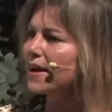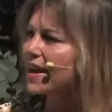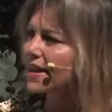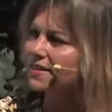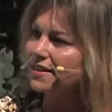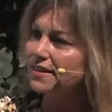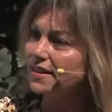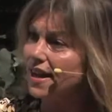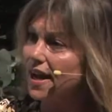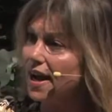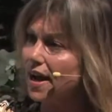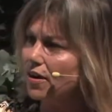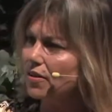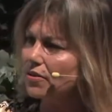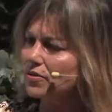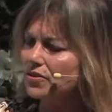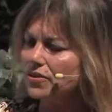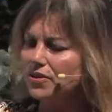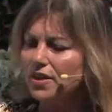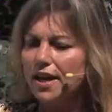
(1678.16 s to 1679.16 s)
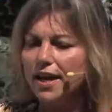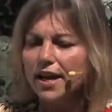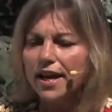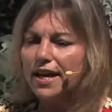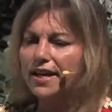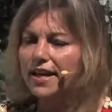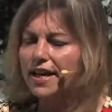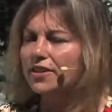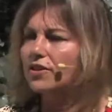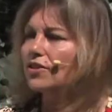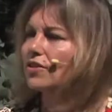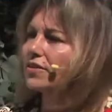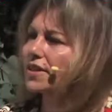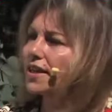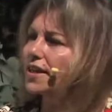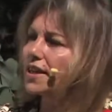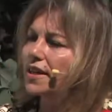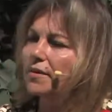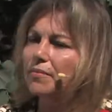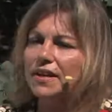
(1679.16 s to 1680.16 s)
back to the house, and I know
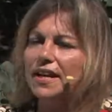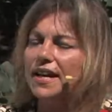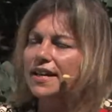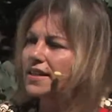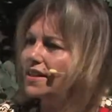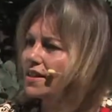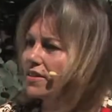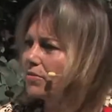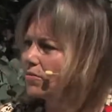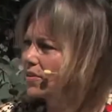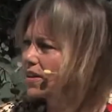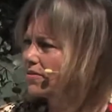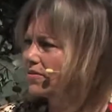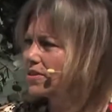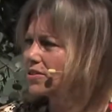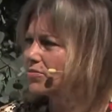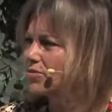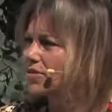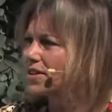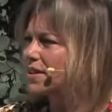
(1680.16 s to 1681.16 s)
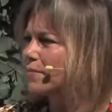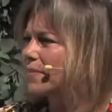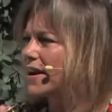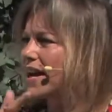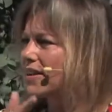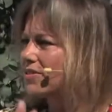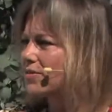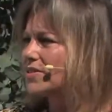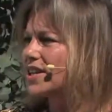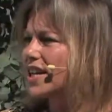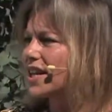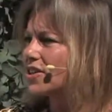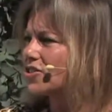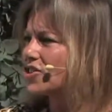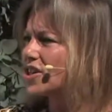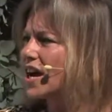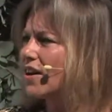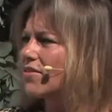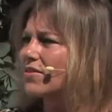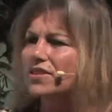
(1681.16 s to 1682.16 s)
that him and I, neither one of us were in the bathroom taking
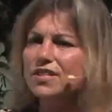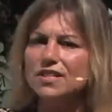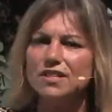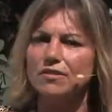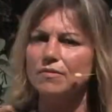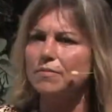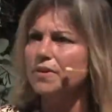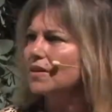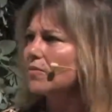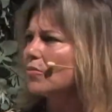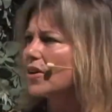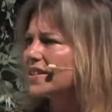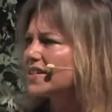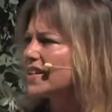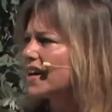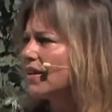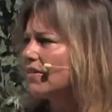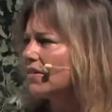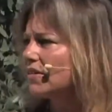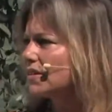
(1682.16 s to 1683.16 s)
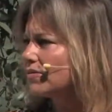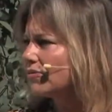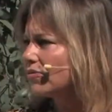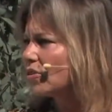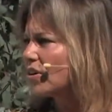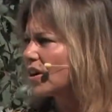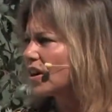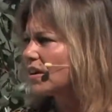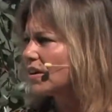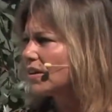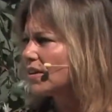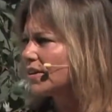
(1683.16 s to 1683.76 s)
showers, and there would be a wet towel on the floor.